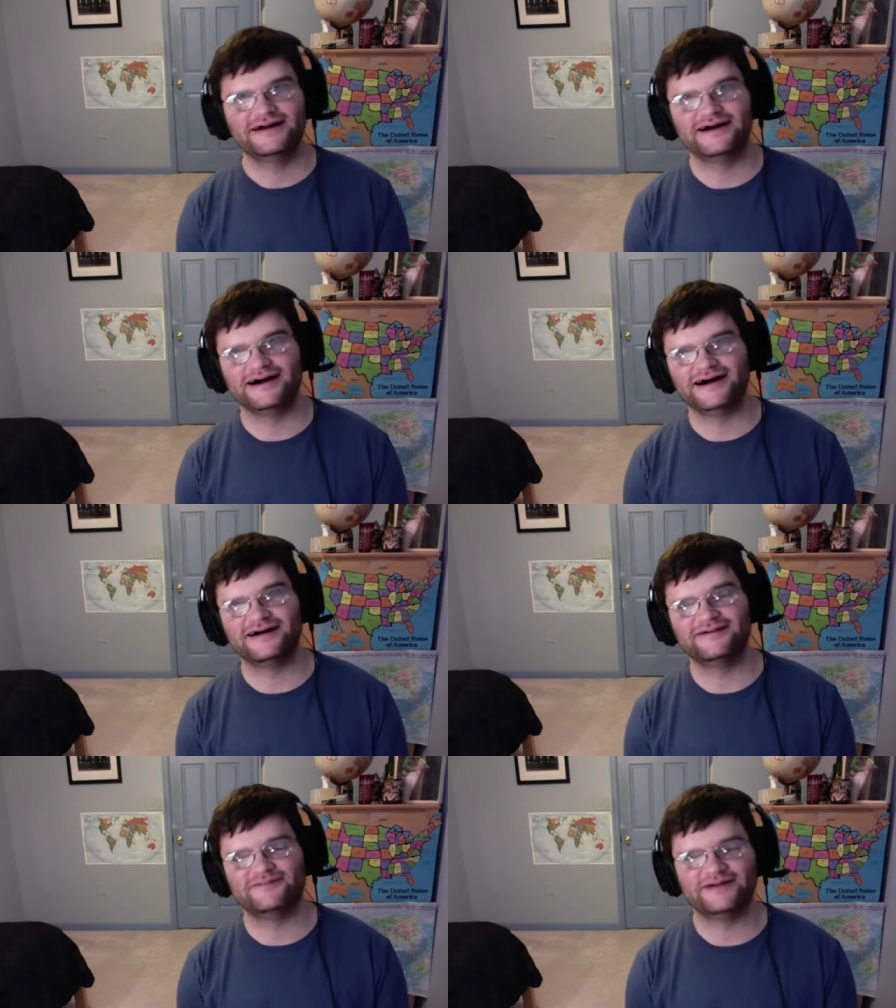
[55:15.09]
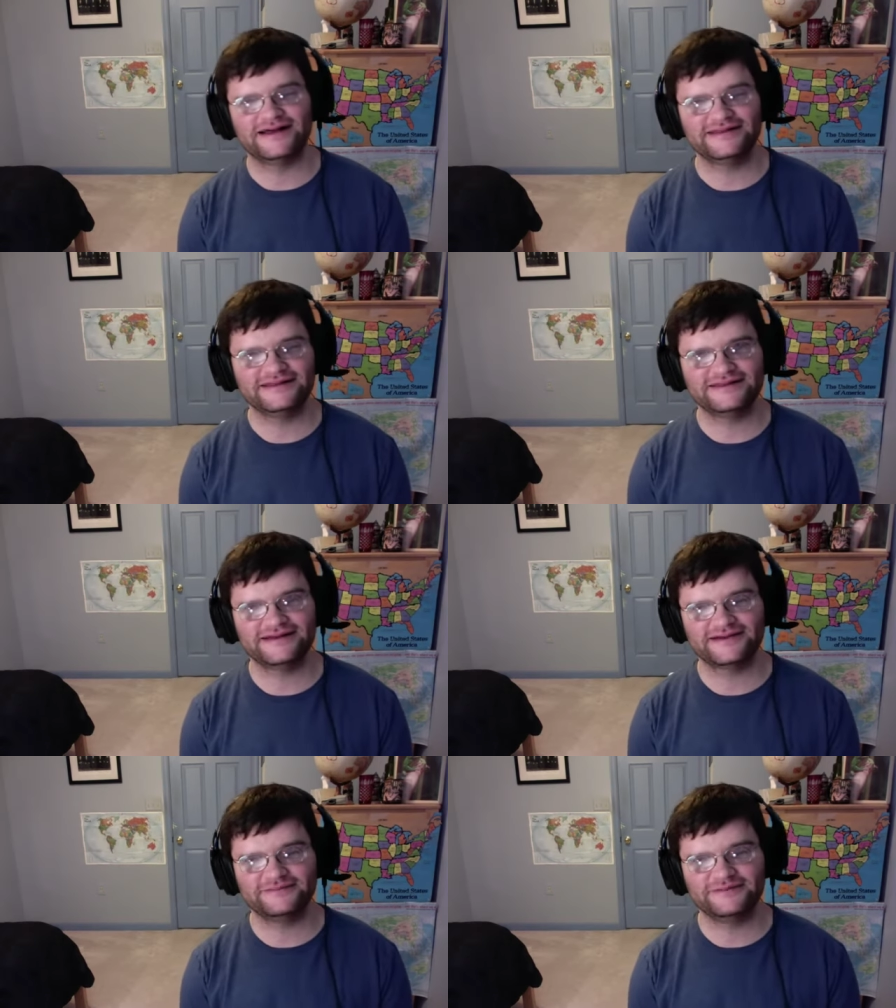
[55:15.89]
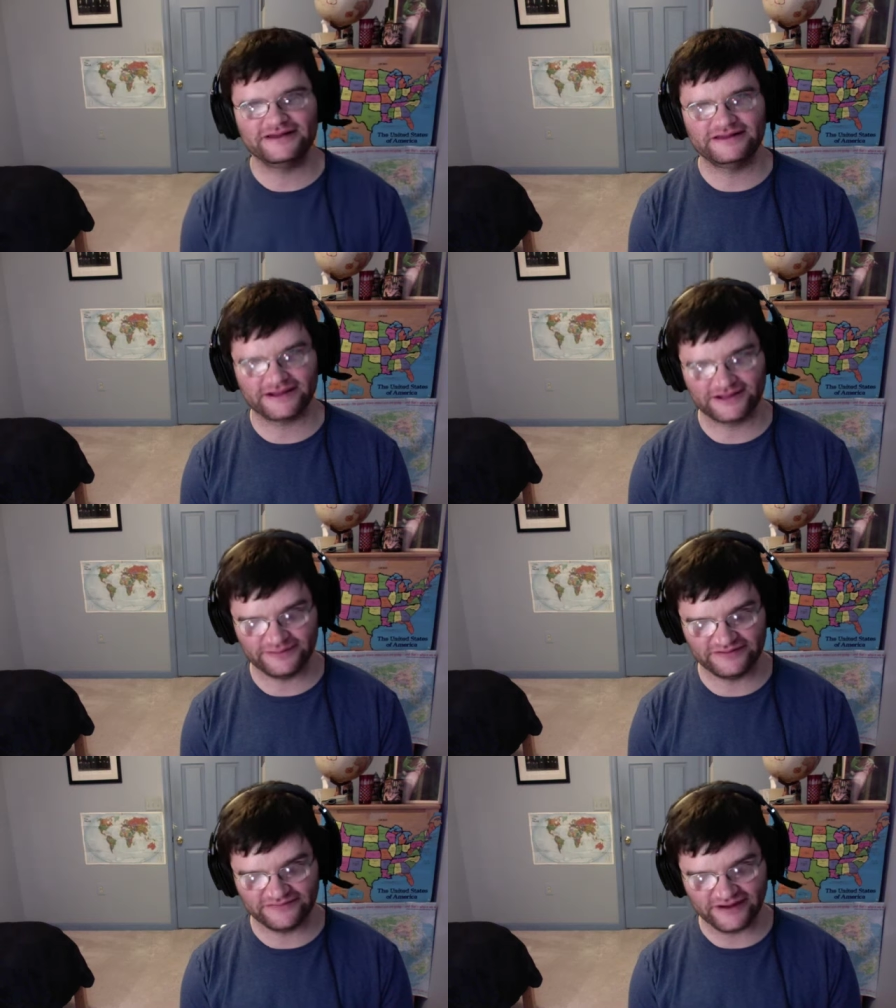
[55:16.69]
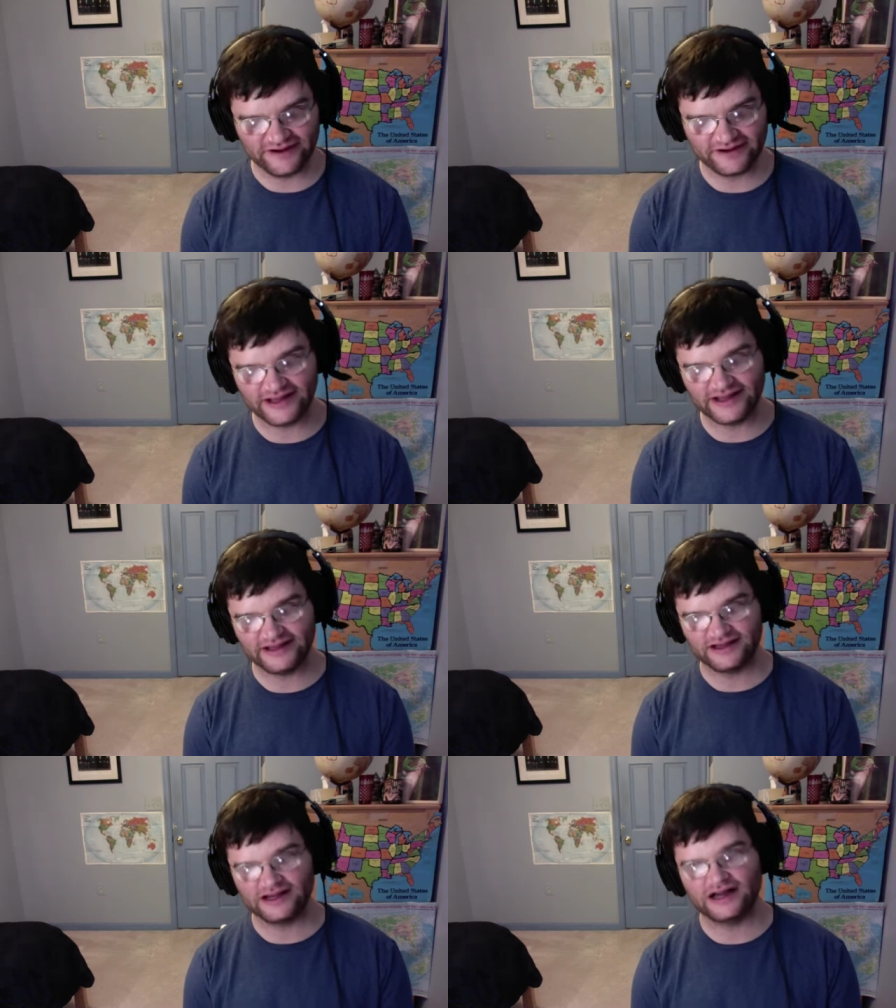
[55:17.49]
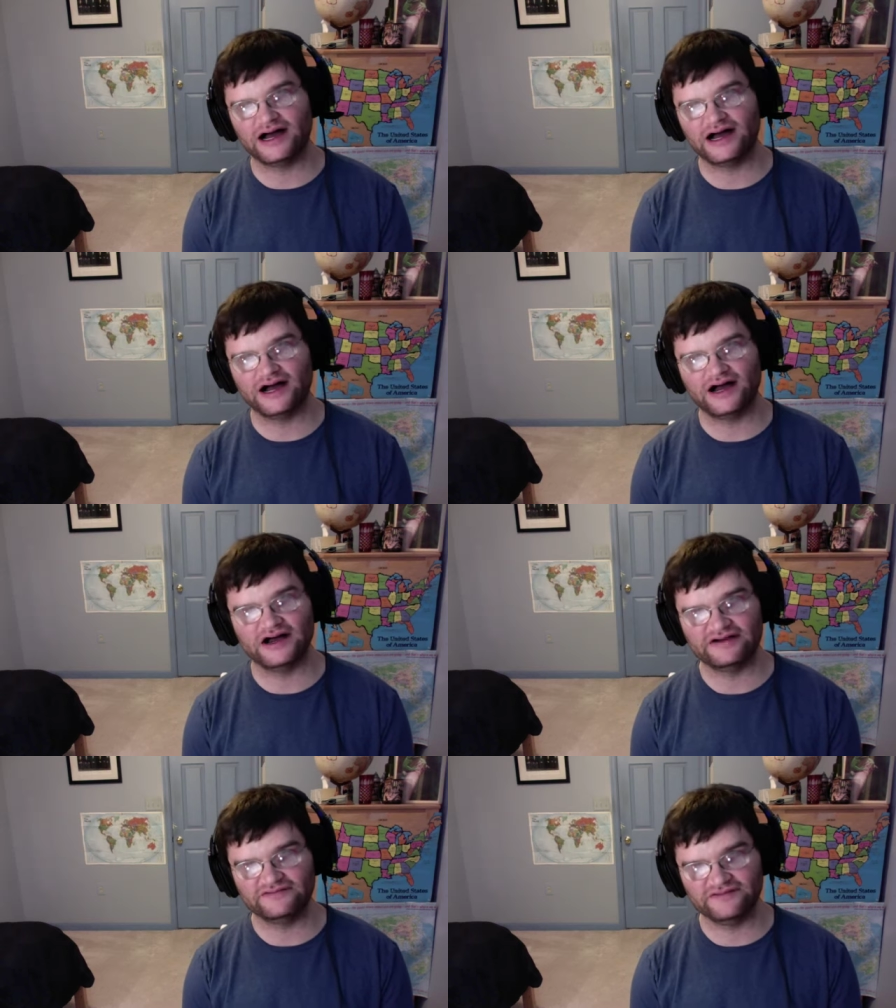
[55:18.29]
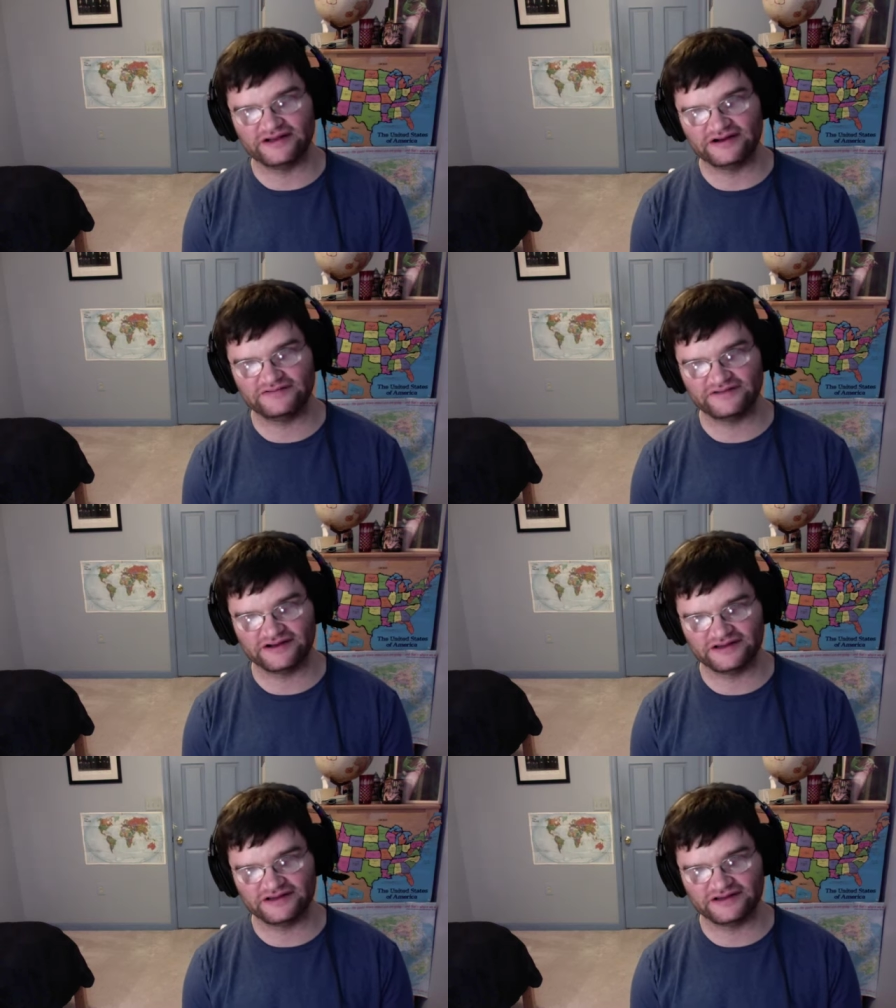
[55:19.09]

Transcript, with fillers: um, I think that could be that could be very, uh, very, very.